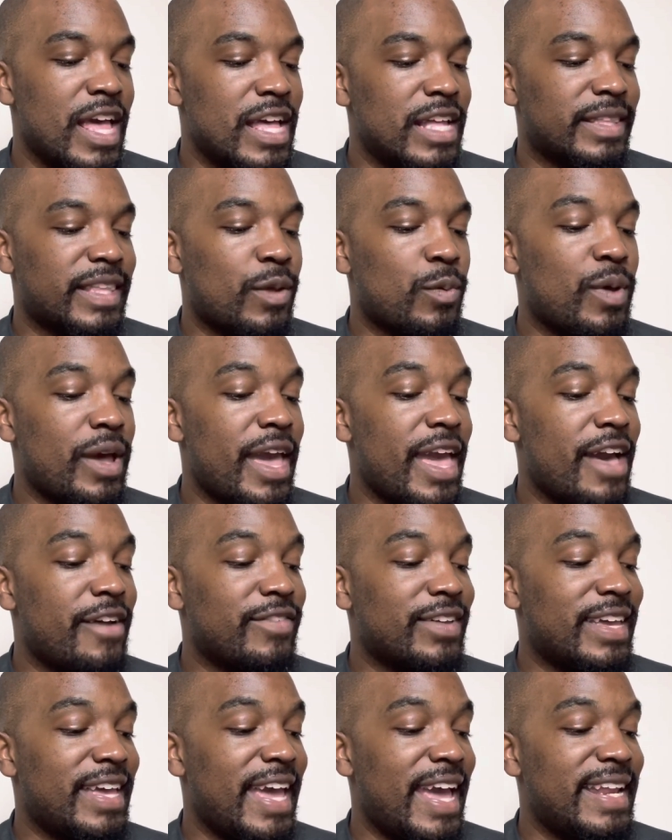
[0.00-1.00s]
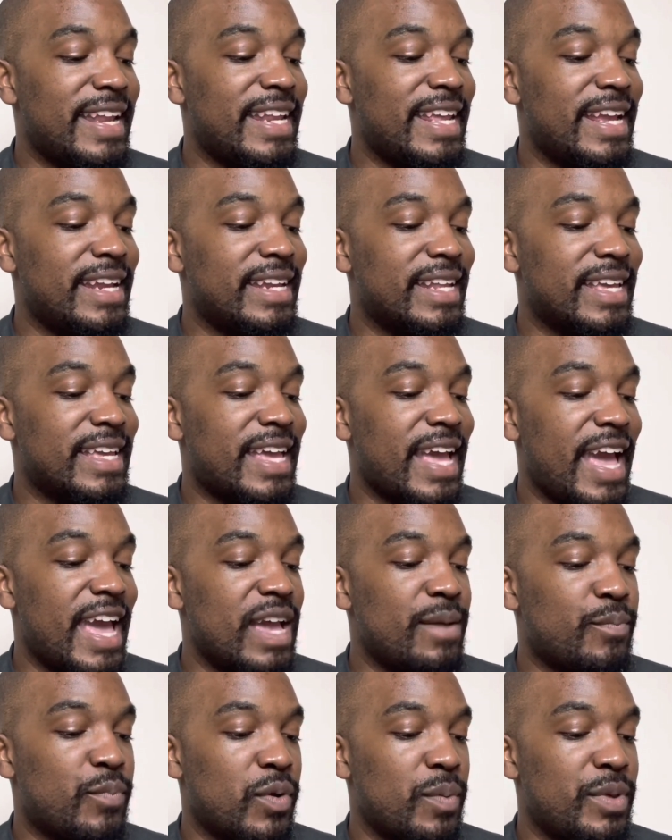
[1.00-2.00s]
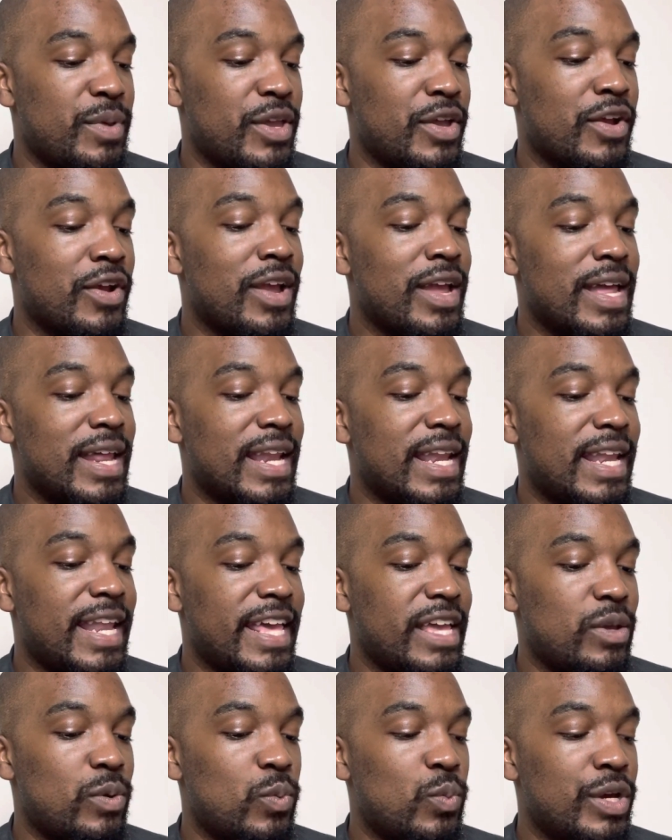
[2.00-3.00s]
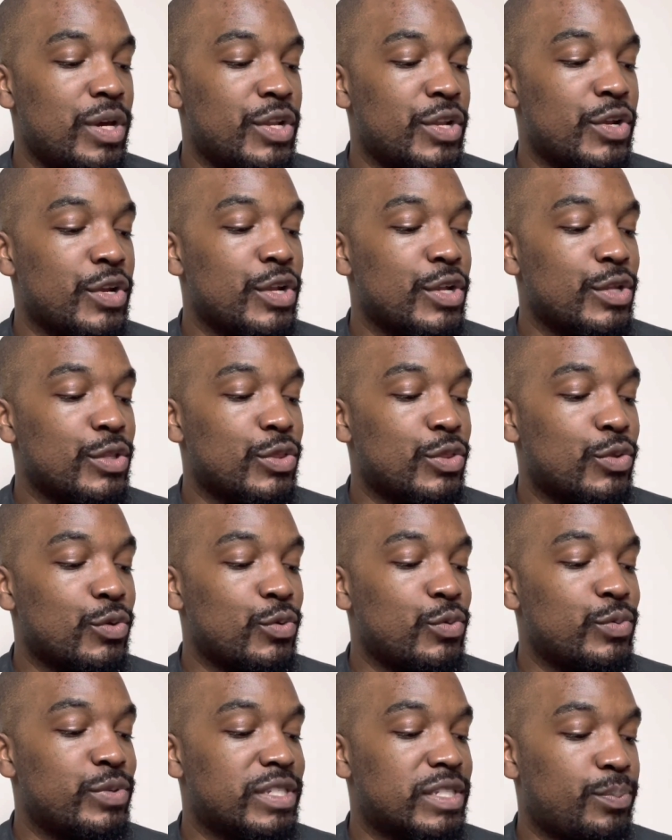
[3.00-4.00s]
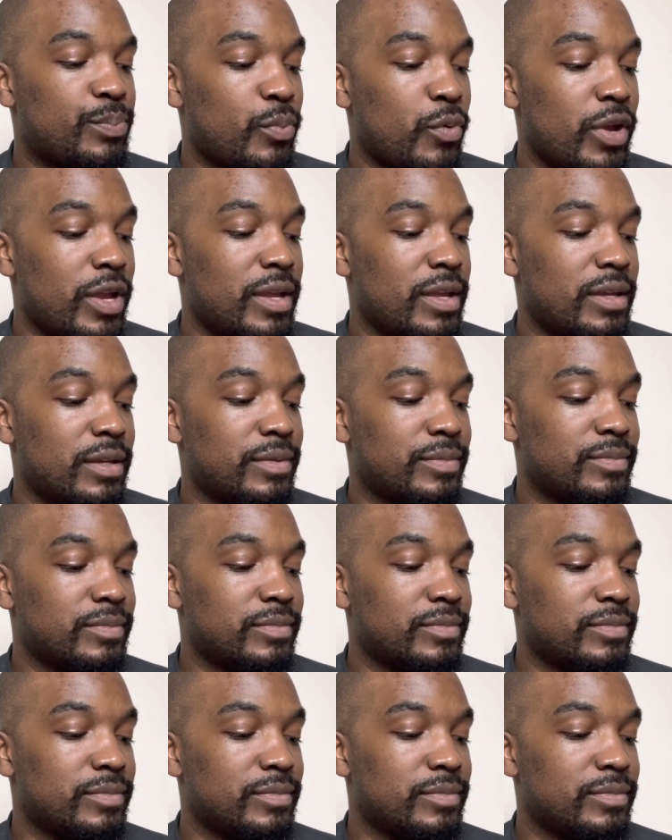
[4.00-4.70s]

they will have Kandi and the Gang premiere late winter through spring.